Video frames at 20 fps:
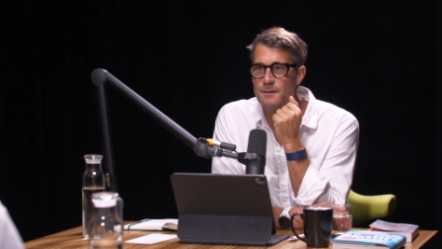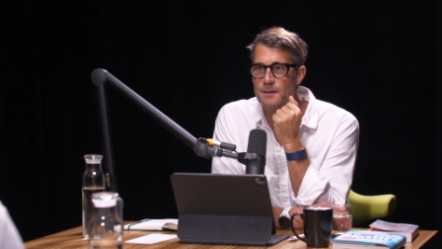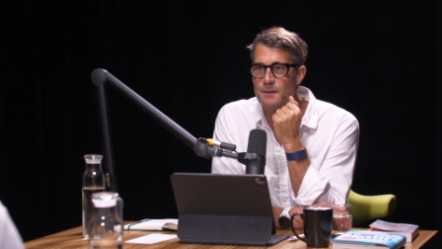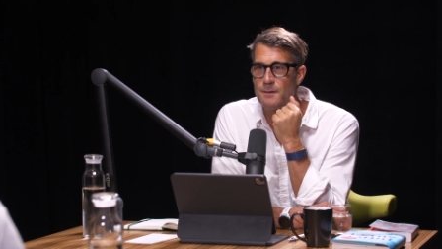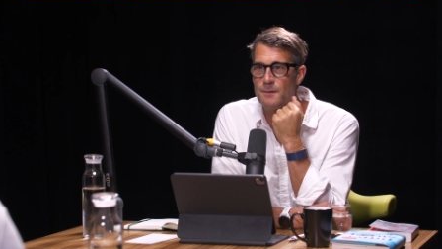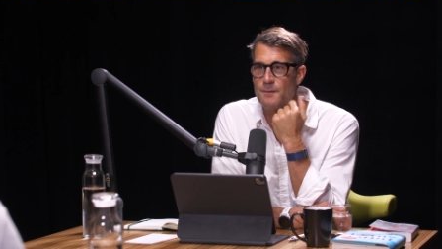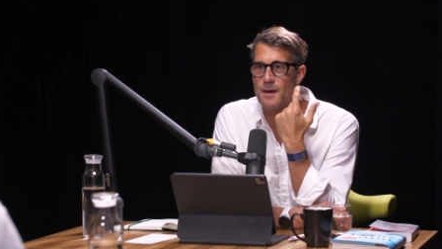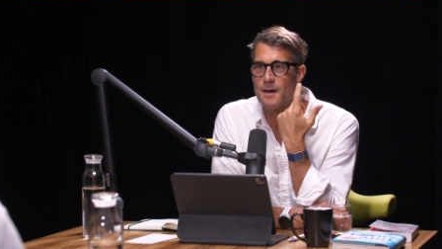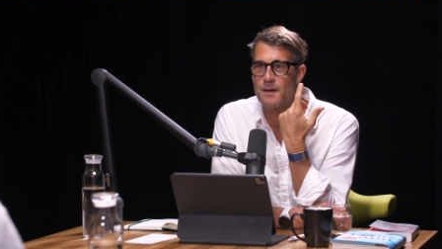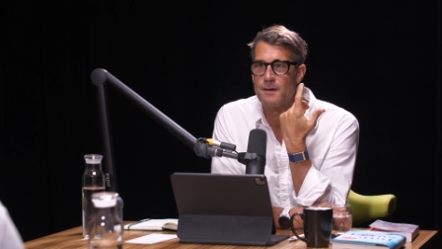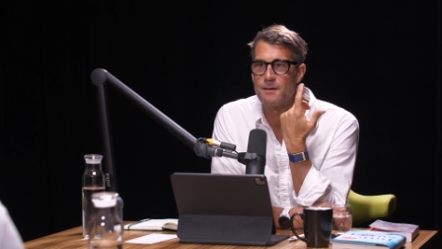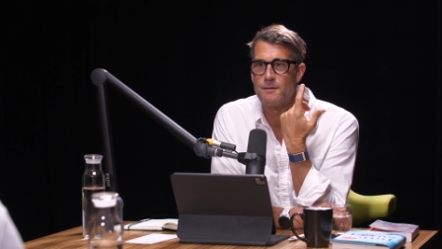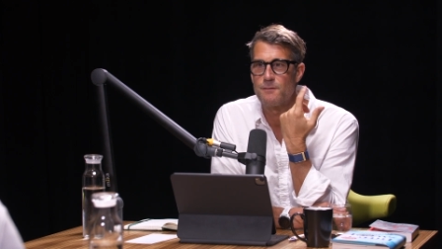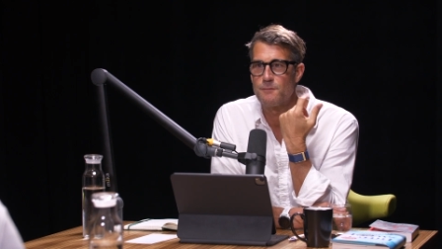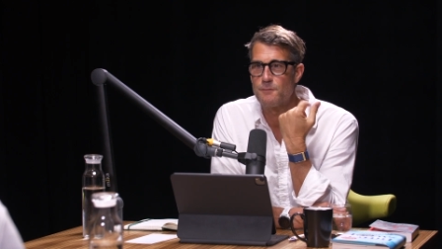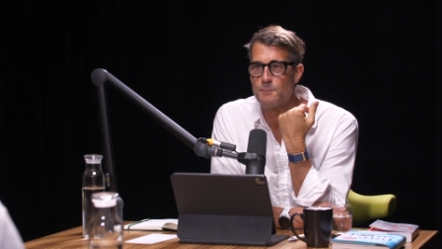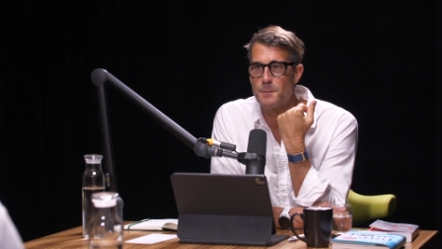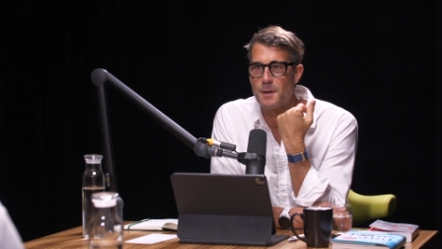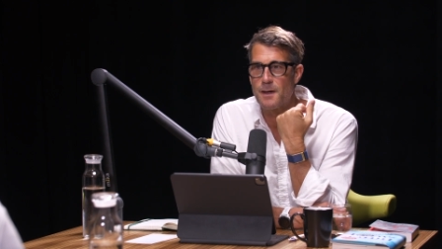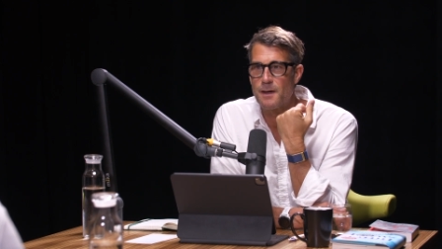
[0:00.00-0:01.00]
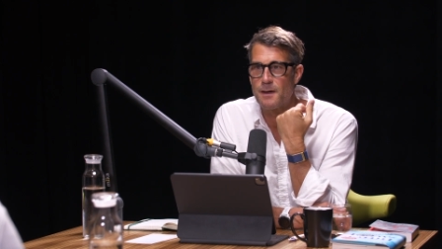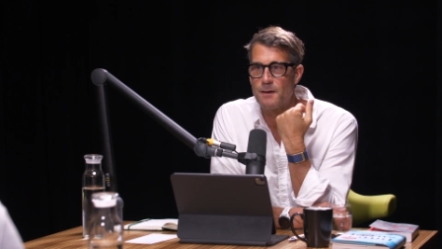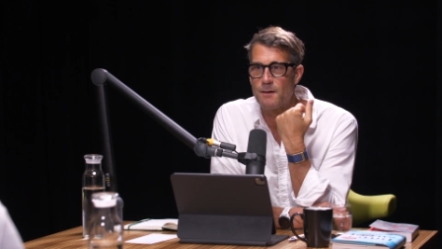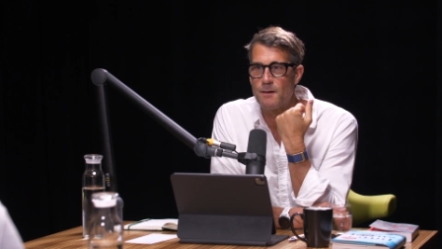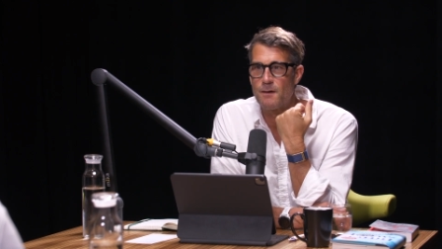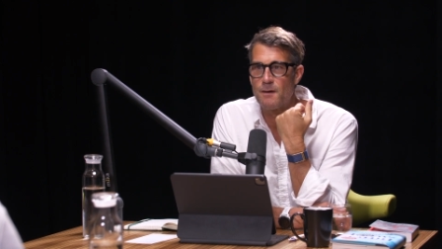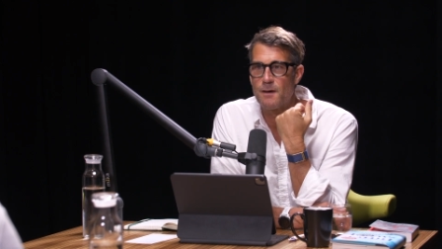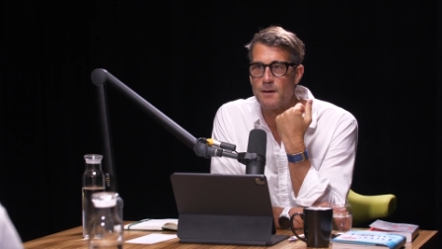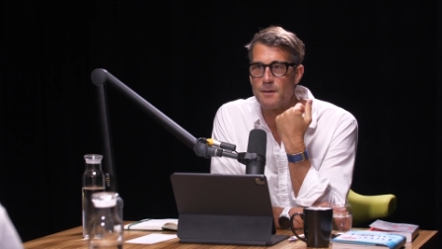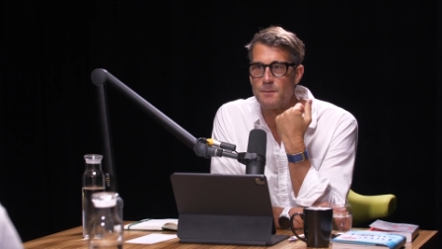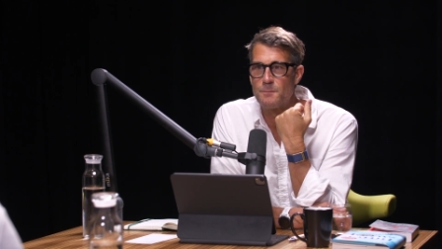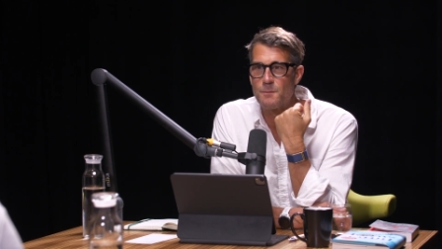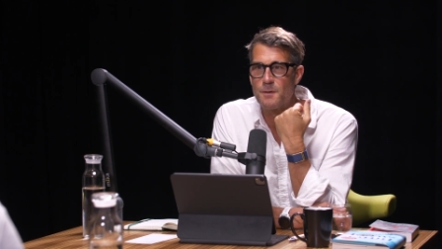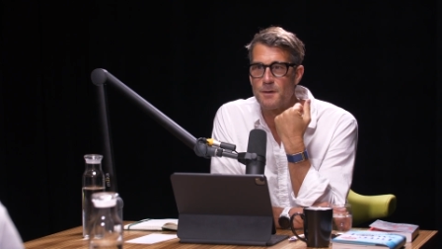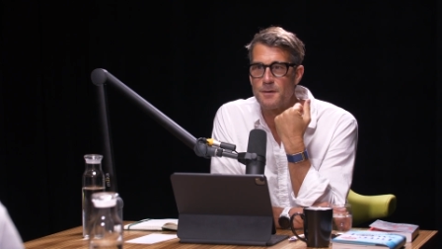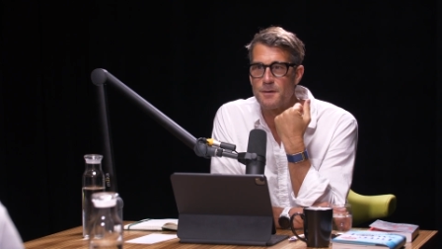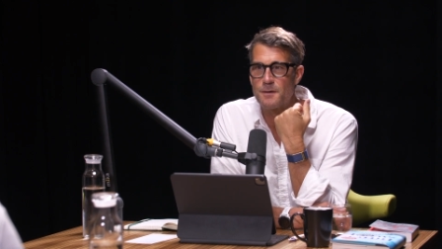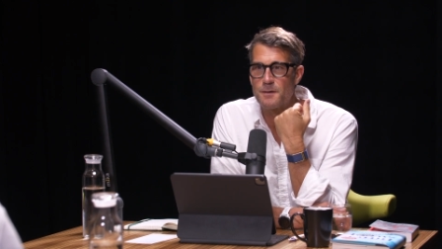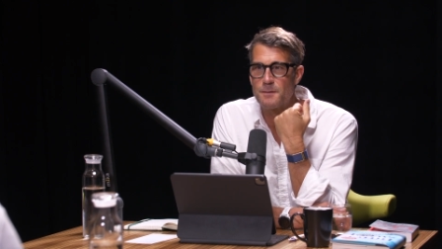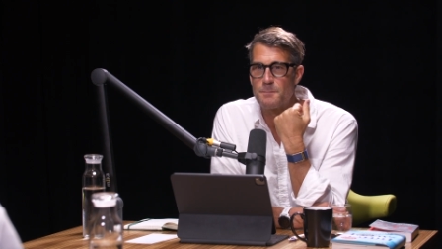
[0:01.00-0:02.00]
you know, that could inspire awe and
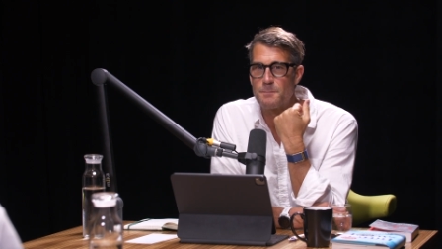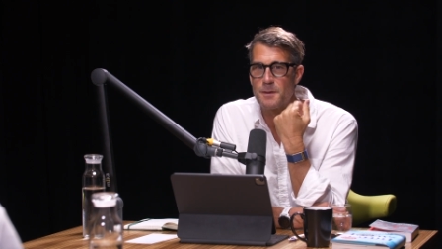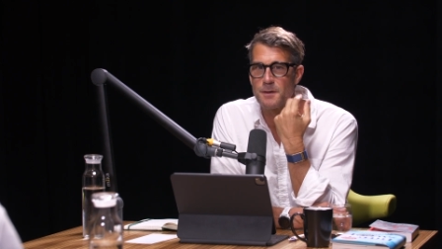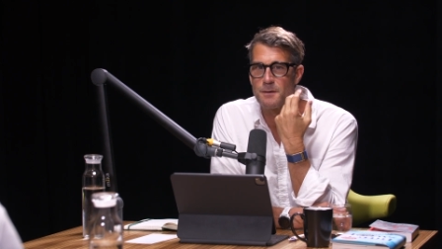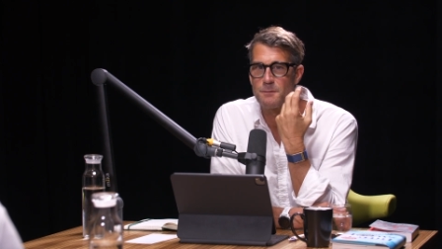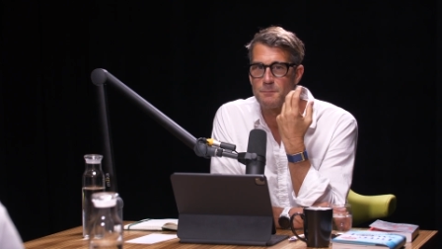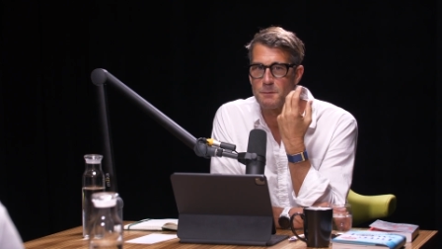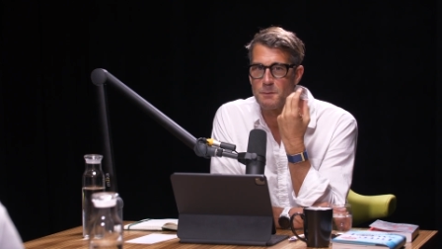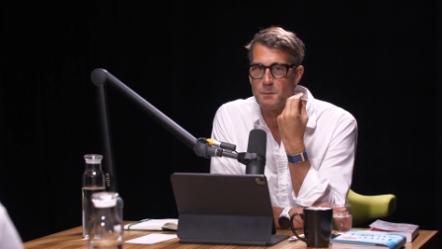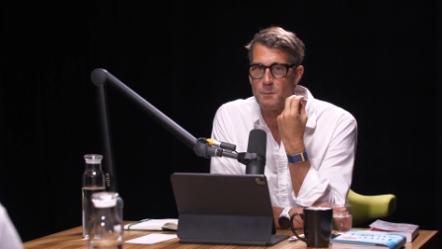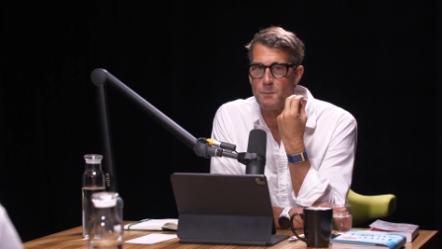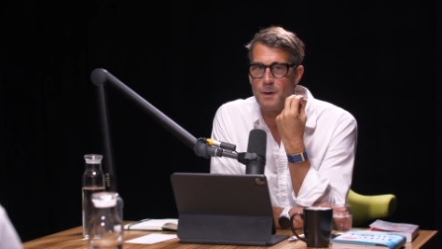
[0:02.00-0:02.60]
wonder, but it mm-hmm.